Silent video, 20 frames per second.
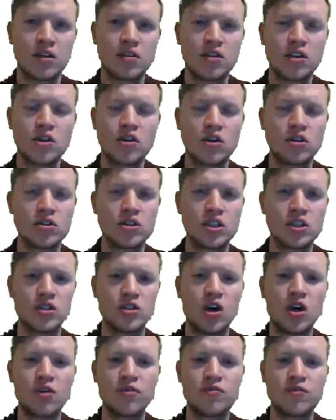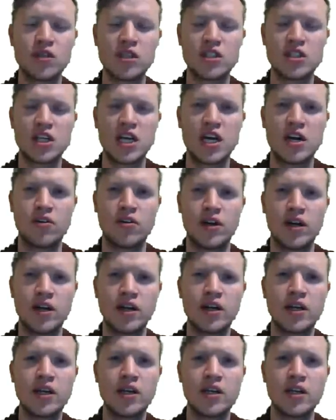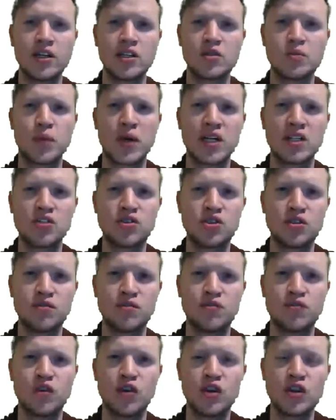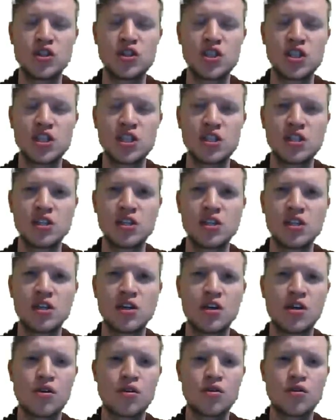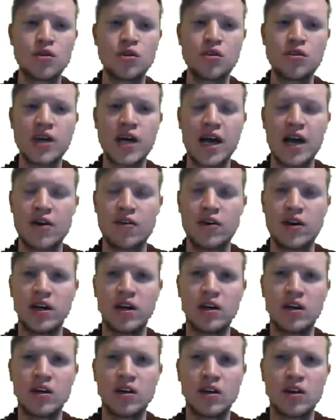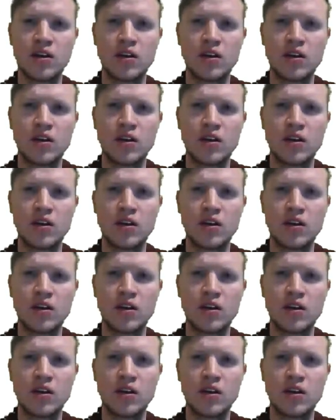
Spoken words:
the content of this array is by traversing through the array